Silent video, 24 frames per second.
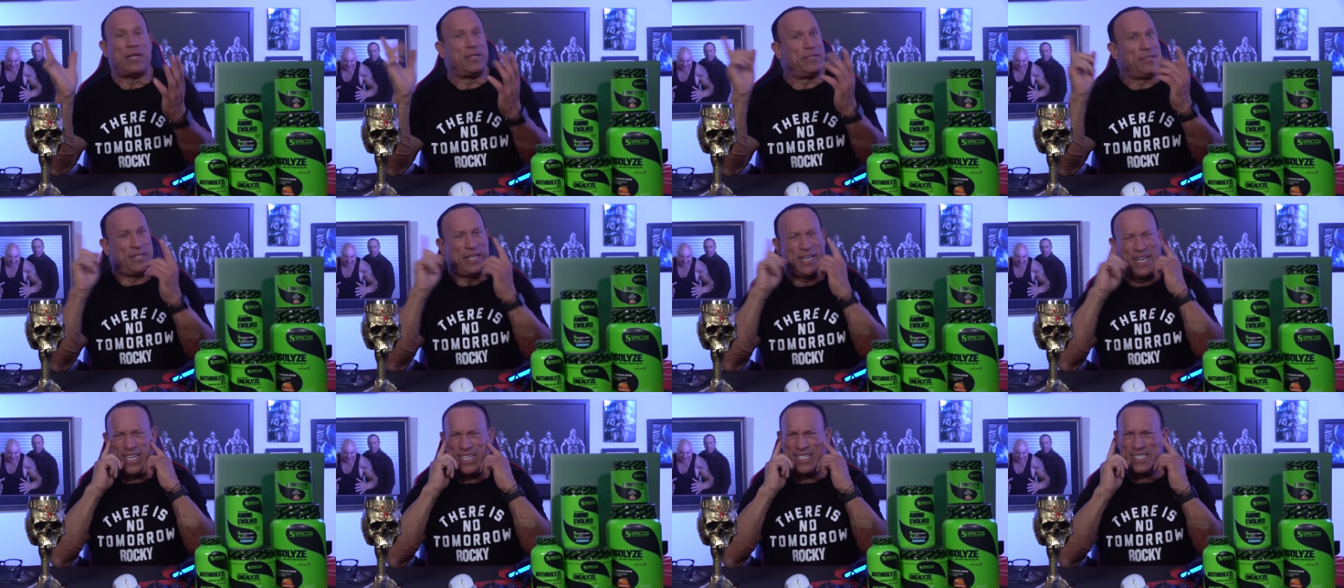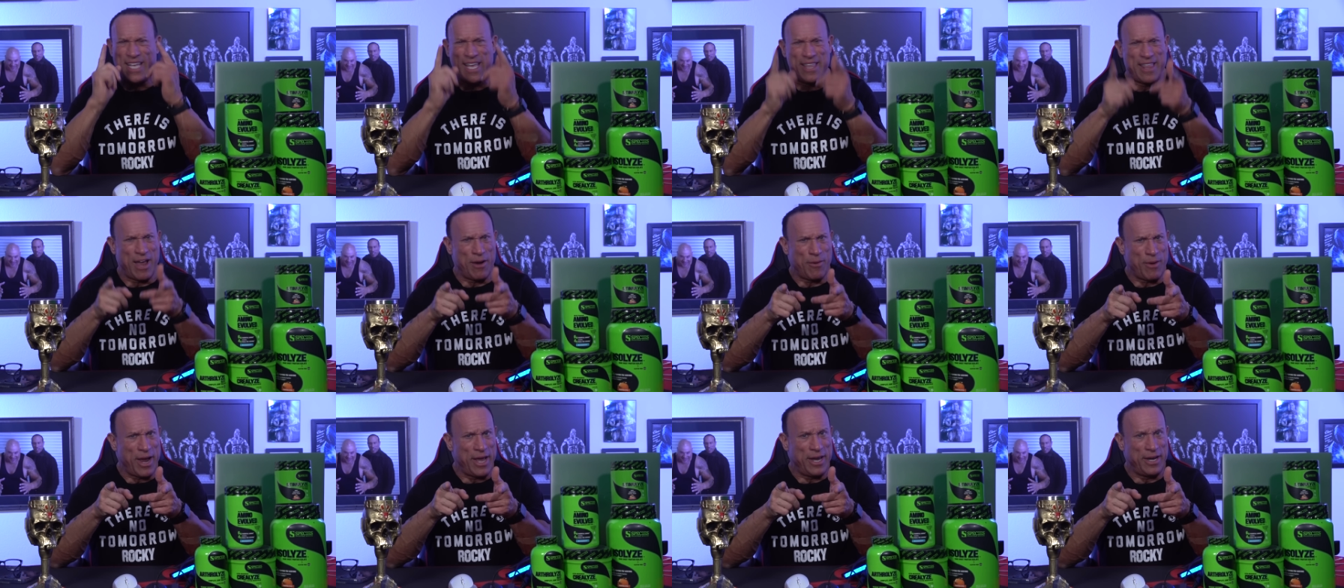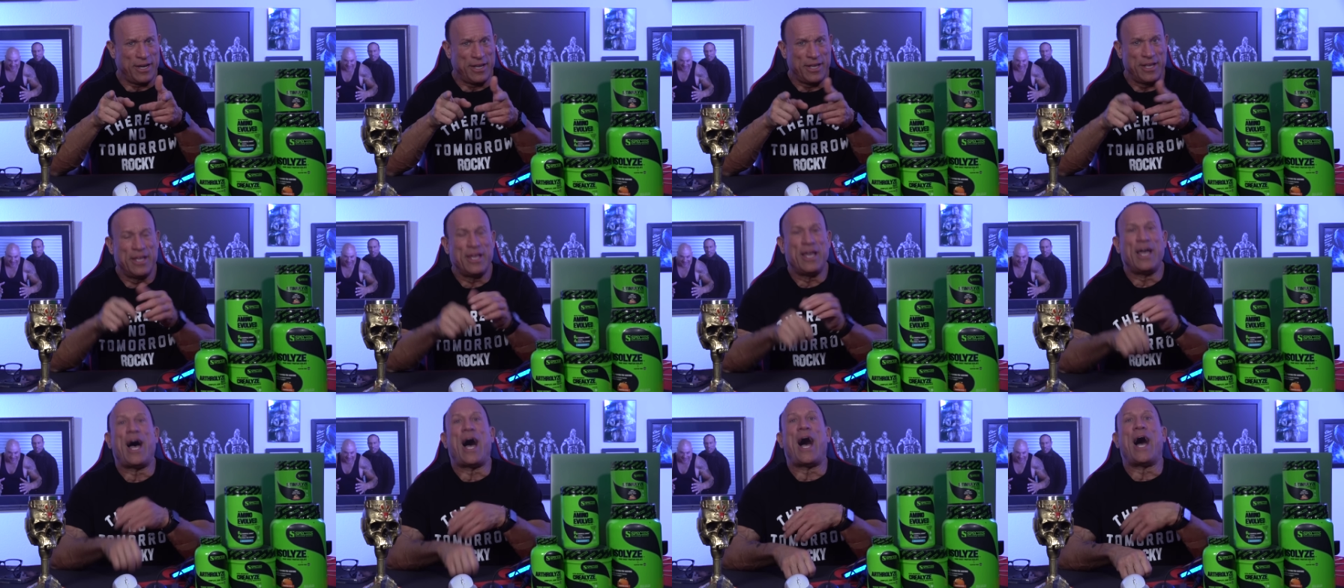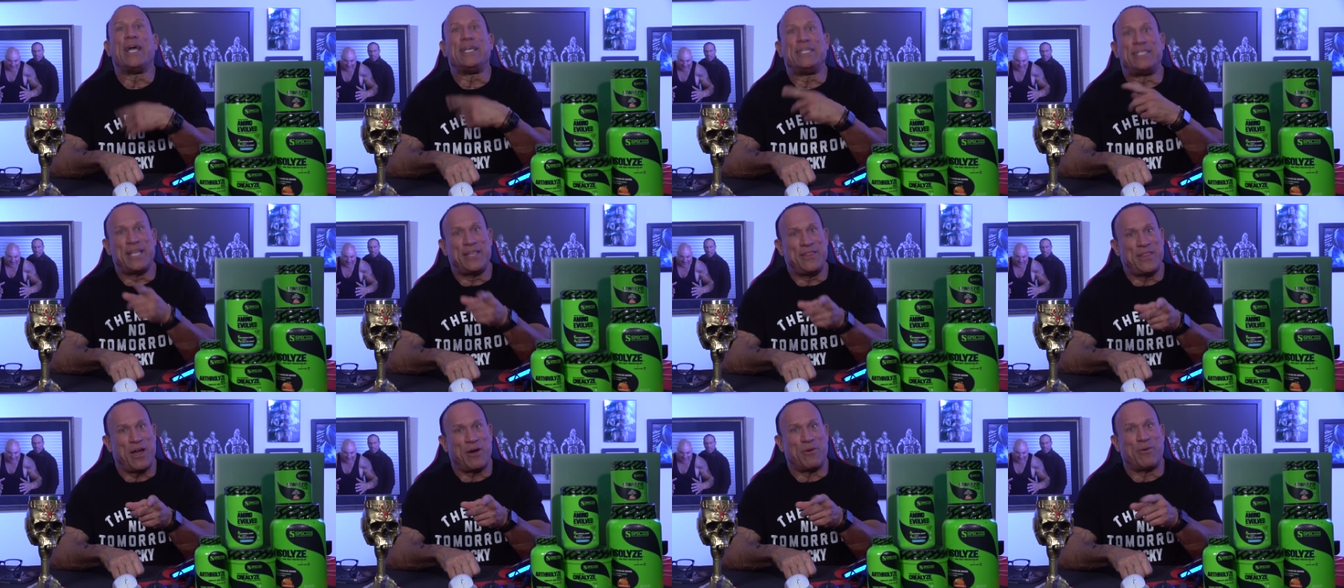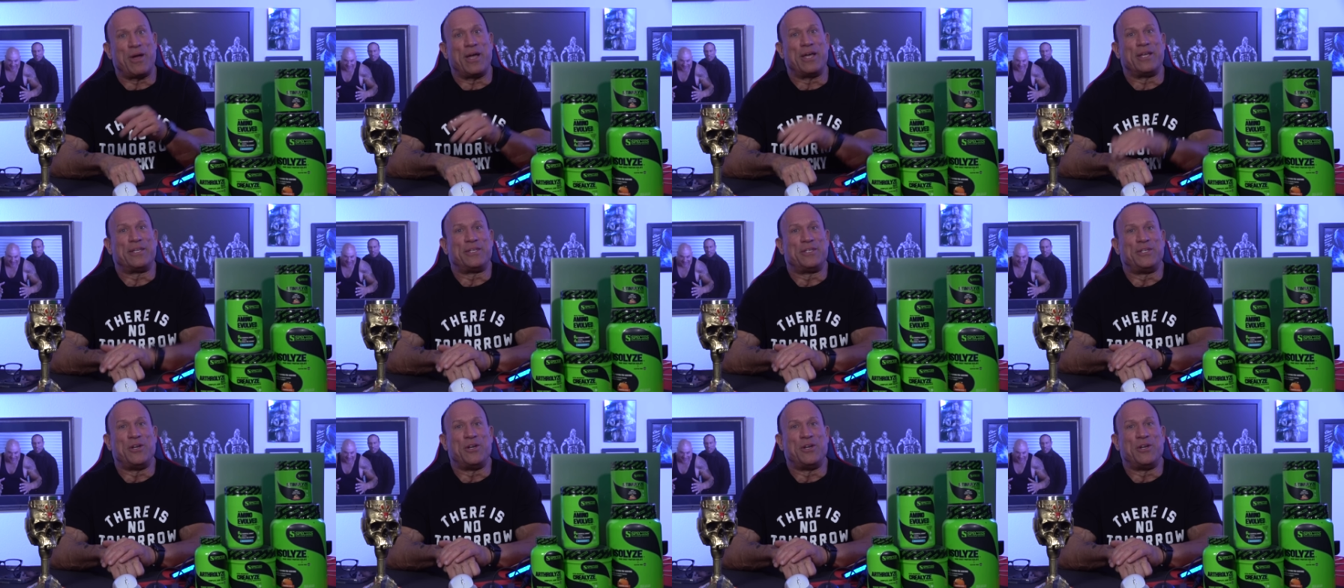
Did he say that right? I said that right.